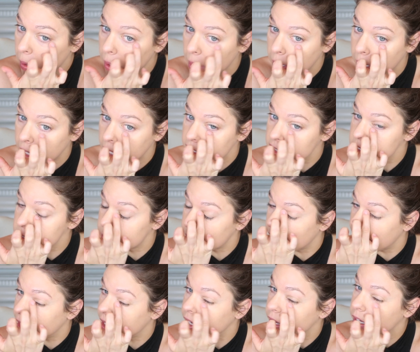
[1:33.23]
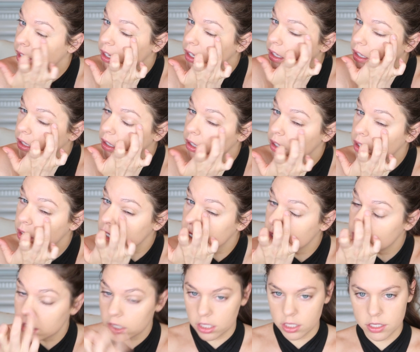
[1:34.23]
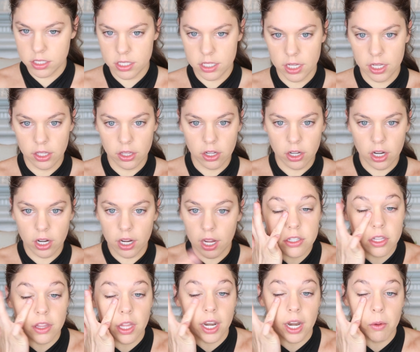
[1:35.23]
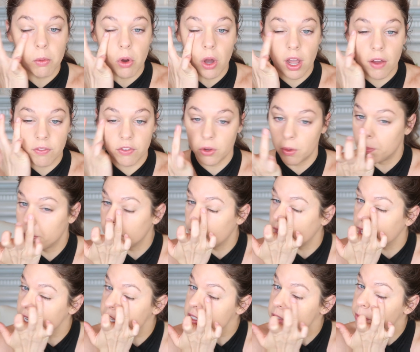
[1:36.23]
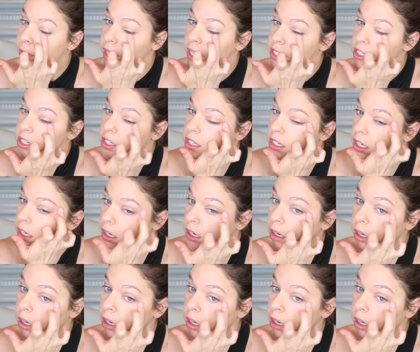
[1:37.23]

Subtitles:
enhance my concealer so that I won't have to apply as much,